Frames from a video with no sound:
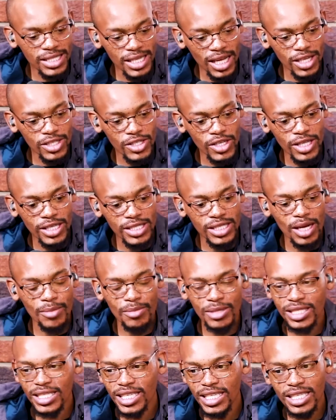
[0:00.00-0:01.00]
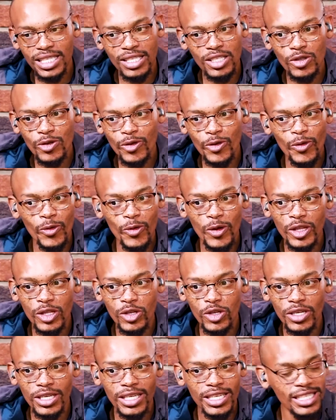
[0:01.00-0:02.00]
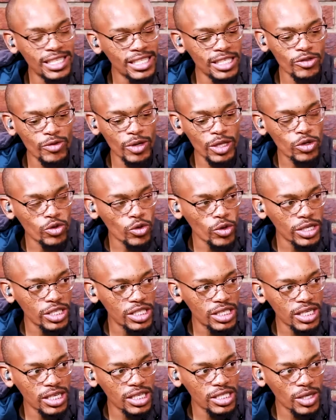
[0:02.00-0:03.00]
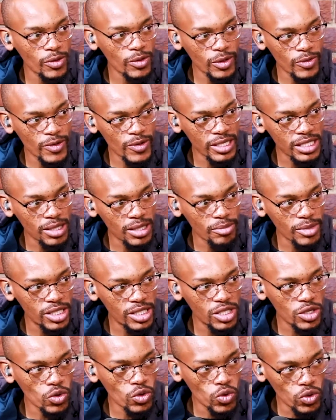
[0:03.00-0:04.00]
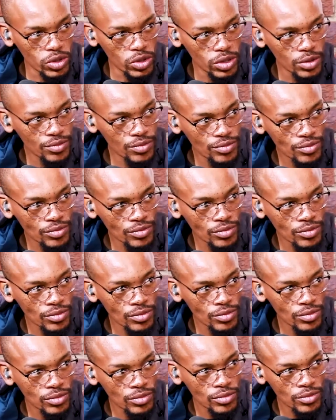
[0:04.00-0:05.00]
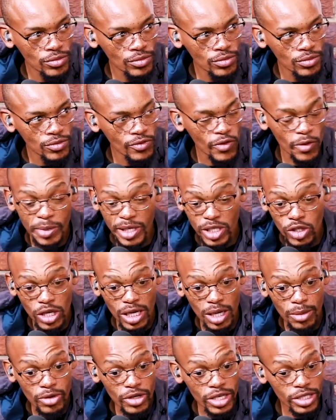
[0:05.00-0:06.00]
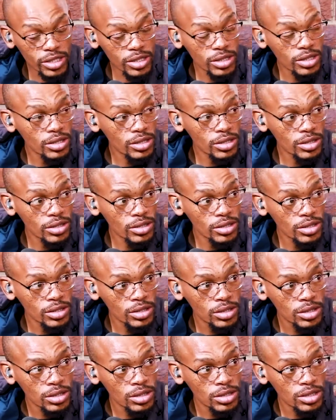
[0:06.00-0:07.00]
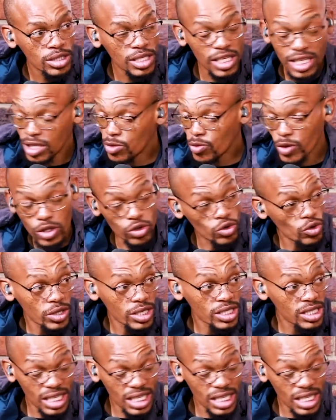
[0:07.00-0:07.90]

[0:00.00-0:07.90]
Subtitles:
stance on the Summers. He didn't withdraw his signature when we submitted in good for best collaboration. He didn't withdraw his.